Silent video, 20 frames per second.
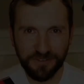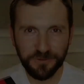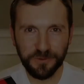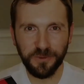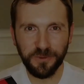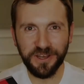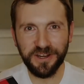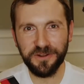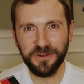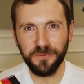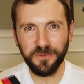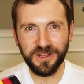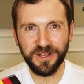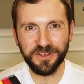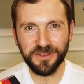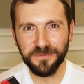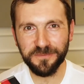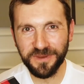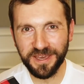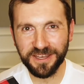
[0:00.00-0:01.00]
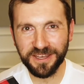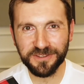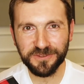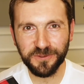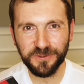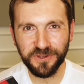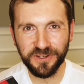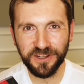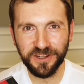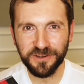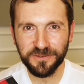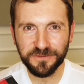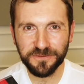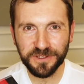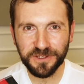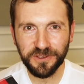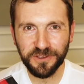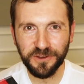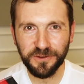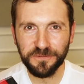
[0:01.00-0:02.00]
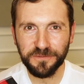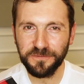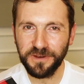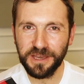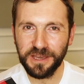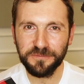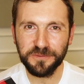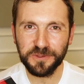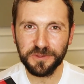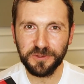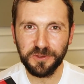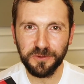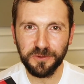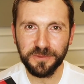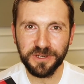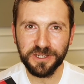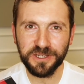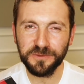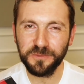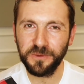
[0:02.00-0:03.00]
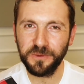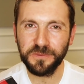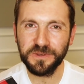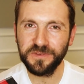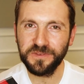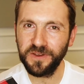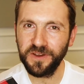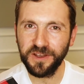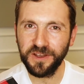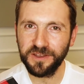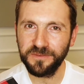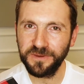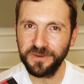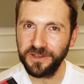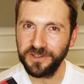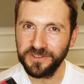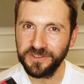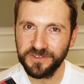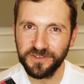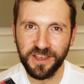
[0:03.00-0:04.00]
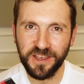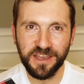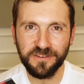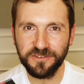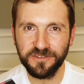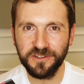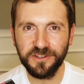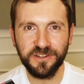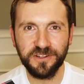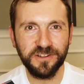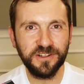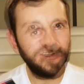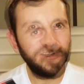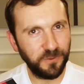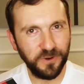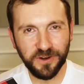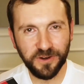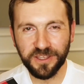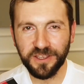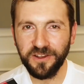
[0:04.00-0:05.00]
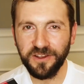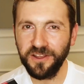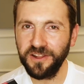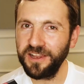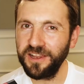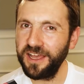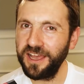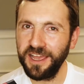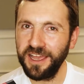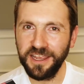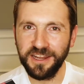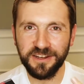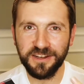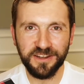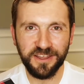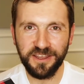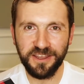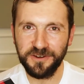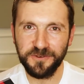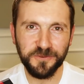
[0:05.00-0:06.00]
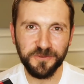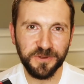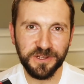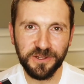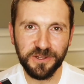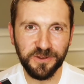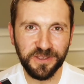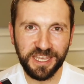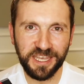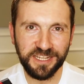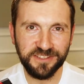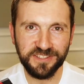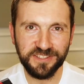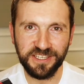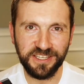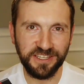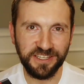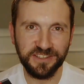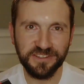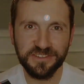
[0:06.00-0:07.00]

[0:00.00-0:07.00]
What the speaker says: everyone, and welcome back to another video of 5 Foot Nomad, where we talk about travel, working online, and relocating.